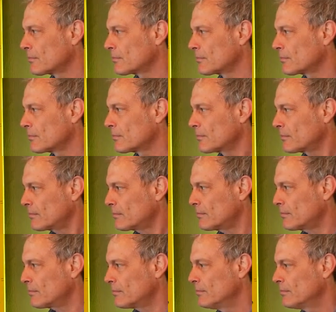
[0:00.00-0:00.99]

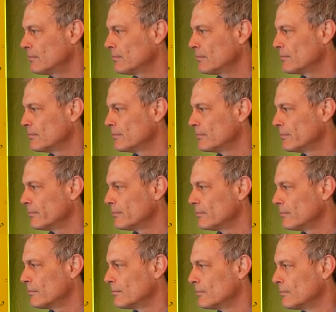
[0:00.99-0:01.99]

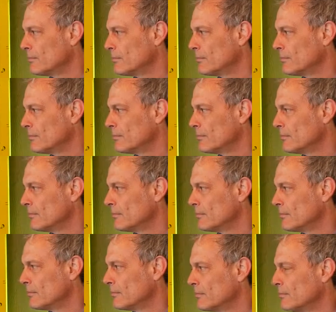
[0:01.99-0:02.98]

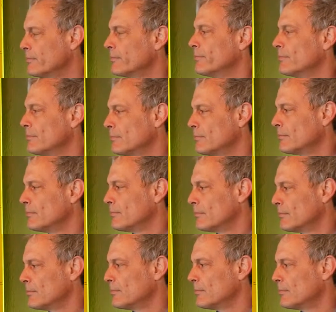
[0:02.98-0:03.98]

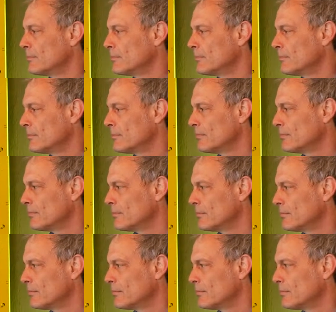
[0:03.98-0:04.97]

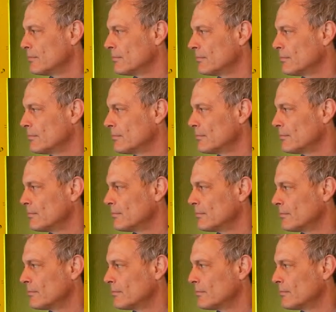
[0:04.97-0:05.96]

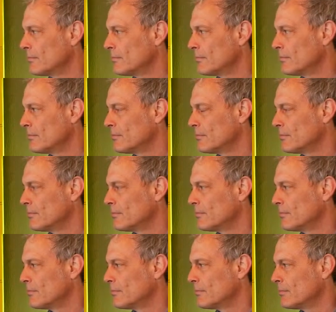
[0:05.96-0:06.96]

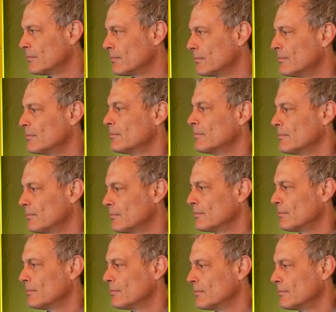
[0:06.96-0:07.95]

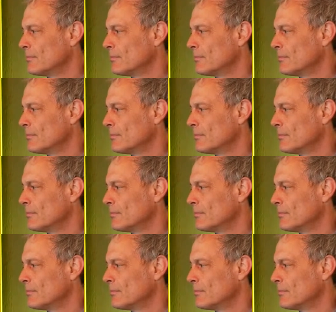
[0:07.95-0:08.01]
No words are spoken by the person on screen.